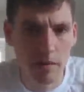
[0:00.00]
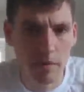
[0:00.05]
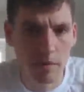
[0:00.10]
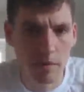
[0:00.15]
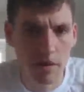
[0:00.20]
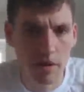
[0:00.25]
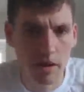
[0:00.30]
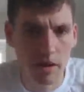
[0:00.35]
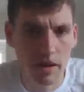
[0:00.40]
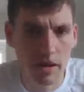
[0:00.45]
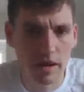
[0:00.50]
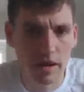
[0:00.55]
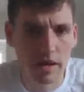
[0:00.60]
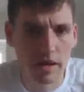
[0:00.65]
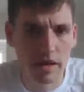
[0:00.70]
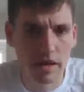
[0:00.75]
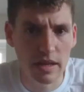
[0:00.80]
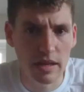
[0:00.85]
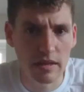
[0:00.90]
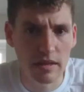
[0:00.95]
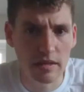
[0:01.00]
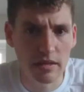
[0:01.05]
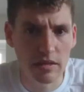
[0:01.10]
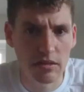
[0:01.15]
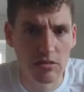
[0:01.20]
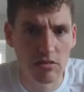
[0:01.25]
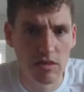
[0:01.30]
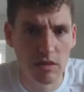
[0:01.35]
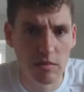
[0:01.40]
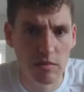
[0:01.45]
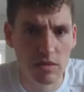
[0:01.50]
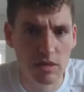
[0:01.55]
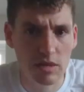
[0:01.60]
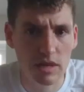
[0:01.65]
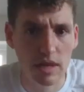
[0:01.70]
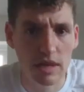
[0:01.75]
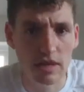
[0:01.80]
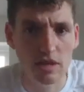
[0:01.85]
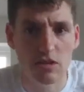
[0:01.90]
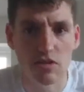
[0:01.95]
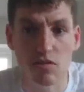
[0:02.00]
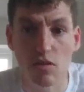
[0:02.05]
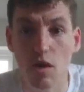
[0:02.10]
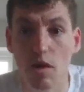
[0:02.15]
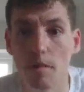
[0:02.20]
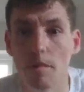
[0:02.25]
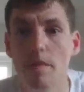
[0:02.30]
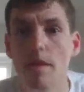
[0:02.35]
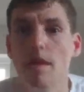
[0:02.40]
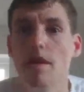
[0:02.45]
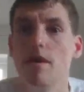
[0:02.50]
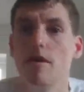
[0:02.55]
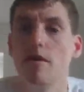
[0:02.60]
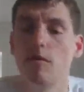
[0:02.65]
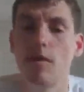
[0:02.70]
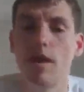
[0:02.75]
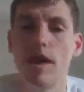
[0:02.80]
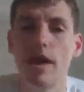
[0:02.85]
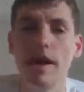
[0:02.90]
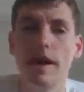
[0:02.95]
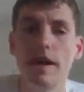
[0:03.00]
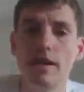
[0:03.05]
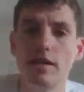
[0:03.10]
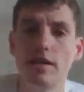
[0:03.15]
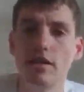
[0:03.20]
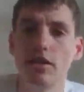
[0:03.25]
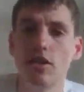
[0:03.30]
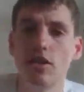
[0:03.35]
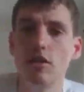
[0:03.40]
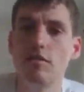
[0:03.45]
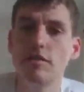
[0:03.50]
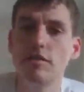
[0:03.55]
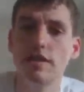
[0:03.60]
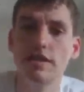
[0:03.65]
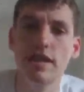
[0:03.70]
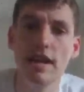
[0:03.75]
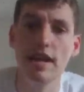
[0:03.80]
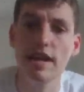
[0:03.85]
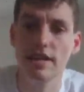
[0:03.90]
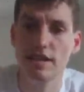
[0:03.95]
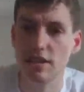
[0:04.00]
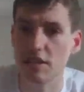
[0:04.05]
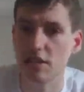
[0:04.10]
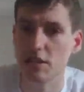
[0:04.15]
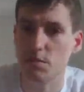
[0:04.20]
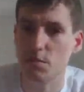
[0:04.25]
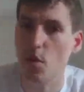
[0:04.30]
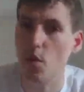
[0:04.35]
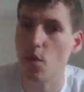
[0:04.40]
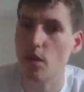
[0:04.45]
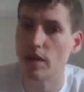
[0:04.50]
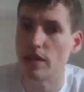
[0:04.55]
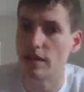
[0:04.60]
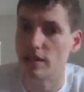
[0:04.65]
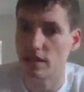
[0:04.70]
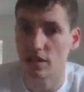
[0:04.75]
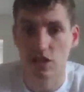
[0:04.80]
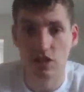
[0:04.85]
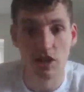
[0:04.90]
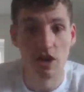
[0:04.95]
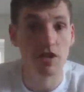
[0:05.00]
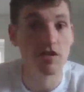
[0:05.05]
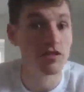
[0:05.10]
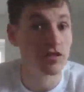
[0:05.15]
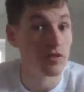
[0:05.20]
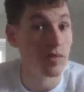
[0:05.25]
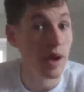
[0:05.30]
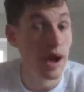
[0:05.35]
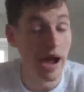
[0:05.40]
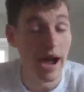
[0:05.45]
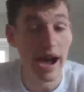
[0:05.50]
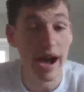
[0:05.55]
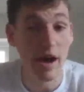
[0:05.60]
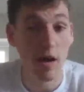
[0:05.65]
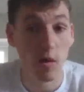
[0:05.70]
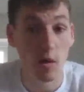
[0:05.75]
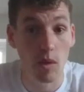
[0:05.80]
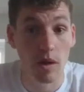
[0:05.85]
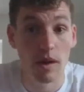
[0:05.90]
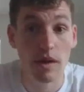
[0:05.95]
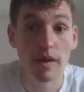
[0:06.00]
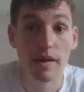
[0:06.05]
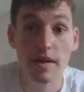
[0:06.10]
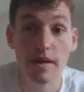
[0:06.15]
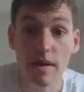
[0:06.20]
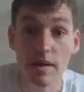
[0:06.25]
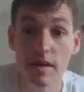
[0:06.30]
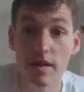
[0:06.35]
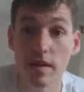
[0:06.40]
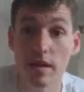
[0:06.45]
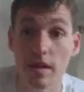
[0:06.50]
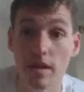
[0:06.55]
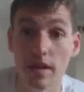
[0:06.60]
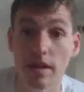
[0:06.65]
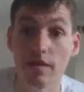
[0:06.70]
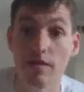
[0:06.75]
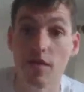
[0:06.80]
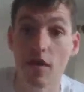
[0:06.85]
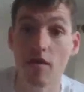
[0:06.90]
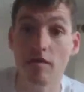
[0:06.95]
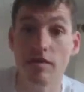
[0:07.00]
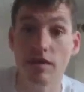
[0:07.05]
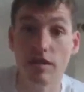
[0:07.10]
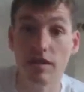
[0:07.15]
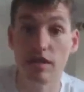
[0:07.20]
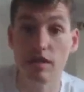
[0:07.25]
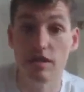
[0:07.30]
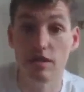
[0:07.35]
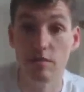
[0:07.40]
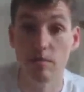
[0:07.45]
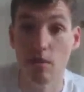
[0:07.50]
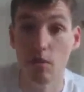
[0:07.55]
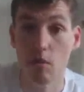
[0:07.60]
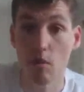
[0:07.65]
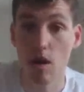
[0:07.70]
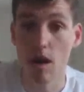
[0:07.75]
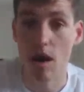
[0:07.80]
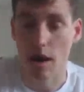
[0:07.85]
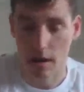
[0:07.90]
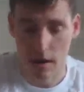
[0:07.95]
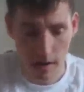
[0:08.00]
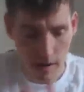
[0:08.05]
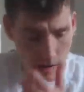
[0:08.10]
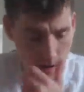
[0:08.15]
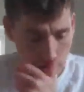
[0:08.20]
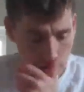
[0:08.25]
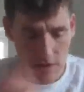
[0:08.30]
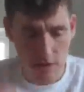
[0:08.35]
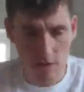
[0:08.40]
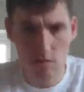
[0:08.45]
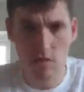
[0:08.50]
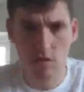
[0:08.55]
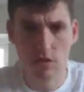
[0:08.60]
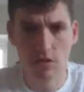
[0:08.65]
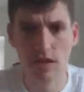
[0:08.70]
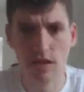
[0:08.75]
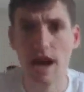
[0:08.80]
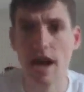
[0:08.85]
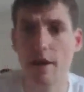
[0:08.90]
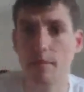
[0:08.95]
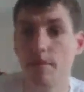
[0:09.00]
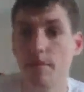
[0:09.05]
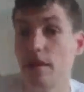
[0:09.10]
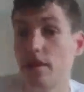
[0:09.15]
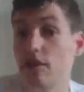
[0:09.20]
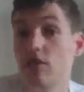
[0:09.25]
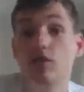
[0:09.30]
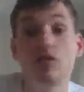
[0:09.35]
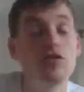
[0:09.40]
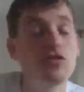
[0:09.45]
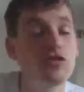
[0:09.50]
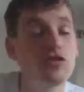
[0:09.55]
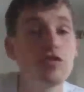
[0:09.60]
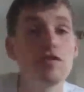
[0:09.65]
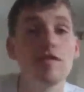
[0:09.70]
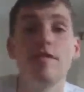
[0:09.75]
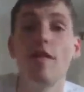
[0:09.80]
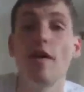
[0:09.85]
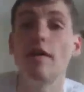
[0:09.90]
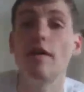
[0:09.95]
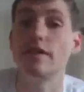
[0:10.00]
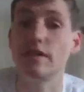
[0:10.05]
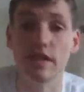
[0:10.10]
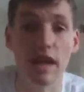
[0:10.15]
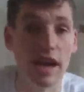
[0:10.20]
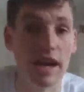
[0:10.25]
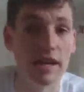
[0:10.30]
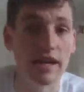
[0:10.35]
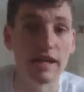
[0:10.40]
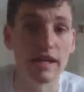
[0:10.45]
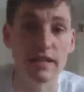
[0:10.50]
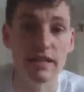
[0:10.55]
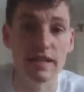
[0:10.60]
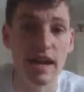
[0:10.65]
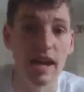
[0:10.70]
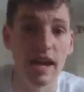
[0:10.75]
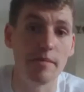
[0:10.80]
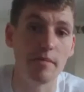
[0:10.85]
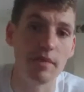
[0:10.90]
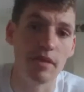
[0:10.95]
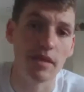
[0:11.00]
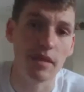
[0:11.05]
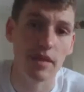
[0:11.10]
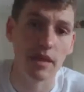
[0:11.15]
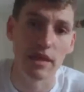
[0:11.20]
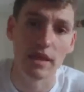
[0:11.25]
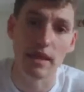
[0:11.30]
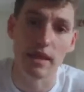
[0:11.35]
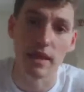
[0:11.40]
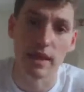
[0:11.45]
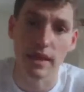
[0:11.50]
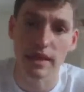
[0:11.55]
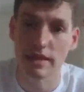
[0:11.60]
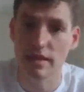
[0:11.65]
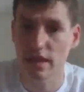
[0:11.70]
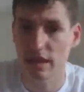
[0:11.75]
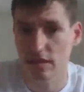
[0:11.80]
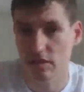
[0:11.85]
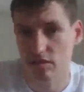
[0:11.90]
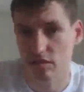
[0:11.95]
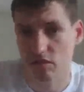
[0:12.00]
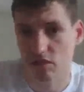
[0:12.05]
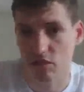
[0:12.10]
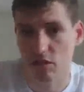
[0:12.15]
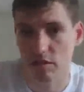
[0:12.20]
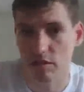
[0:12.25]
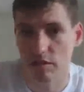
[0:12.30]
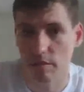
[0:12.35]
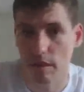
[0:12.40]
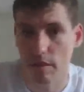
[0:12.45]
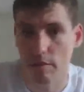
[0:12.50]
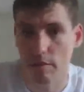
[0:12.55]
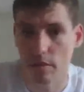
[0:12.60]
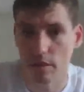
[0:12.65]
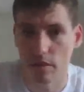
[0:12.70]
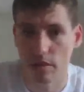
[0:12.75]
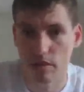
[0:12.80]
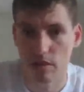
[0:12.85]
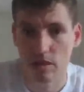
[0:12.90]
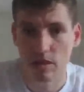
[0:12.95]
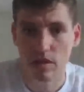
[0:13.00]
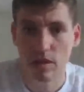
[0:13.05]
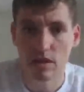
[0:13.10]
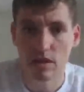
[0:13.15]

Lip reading: put it in the description later on, where he uses last year's points and shows you how the voting system will work. So what's going to happen, they're going to do the jury votes exactly the same. The international jury members